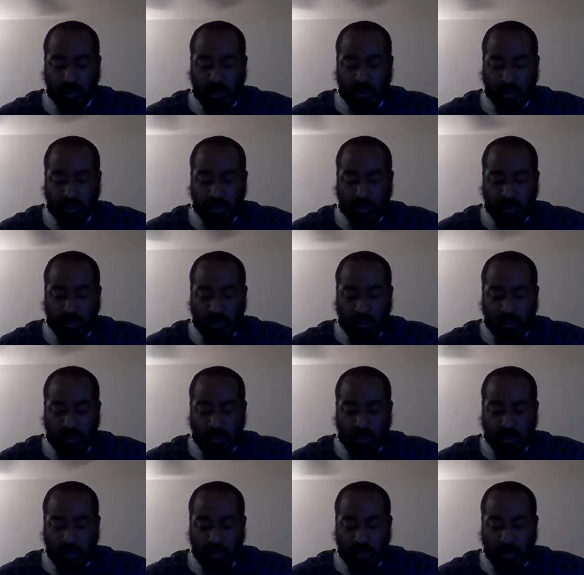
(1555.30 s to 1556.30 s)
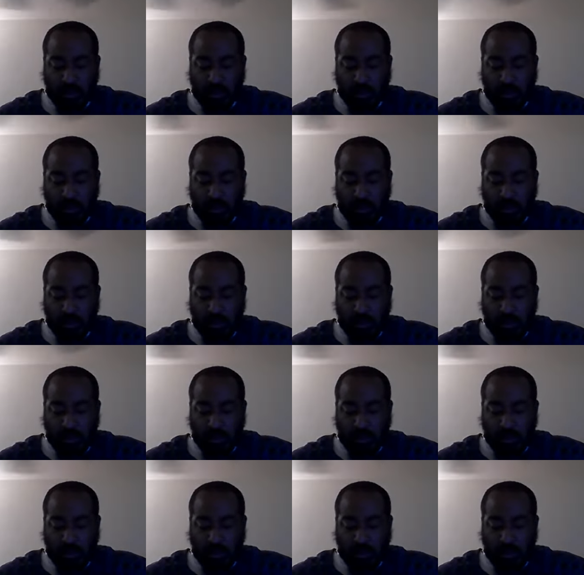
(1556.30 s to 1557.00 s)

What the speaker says: No one is speaking in this clip.